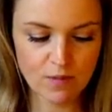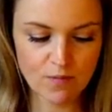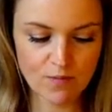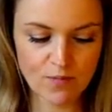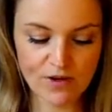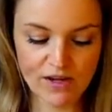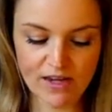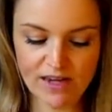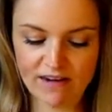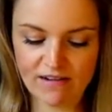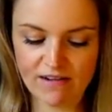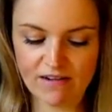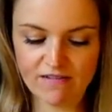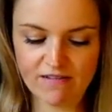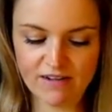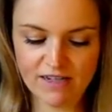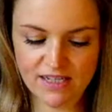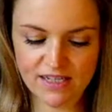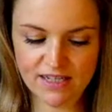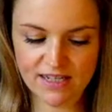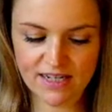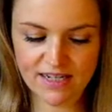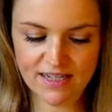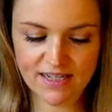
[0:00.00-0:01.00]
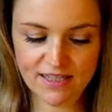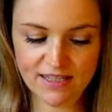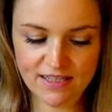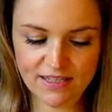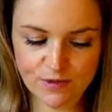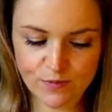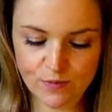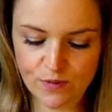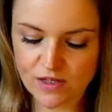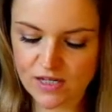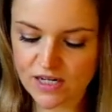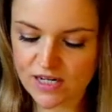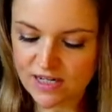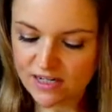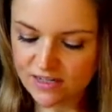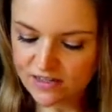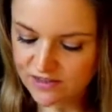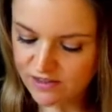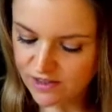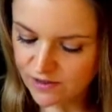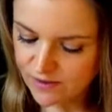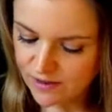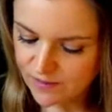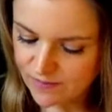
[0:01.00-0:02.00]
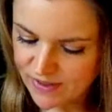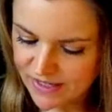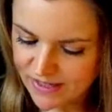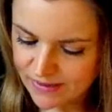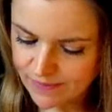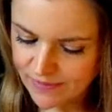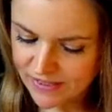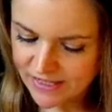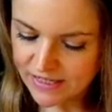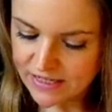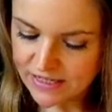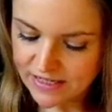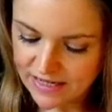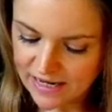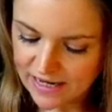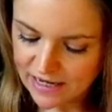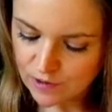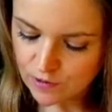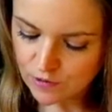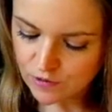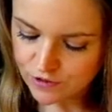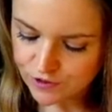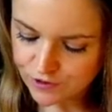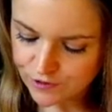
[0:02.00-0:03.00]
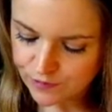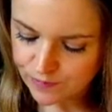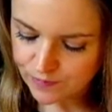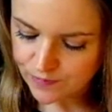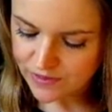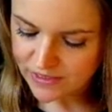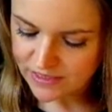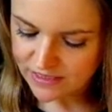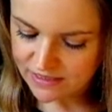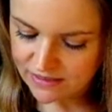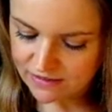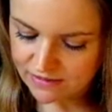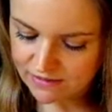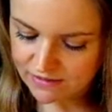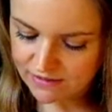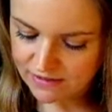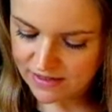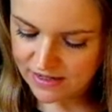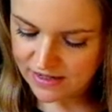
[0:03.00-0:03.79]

But yeah, I really like this one, so I might make a cowl or something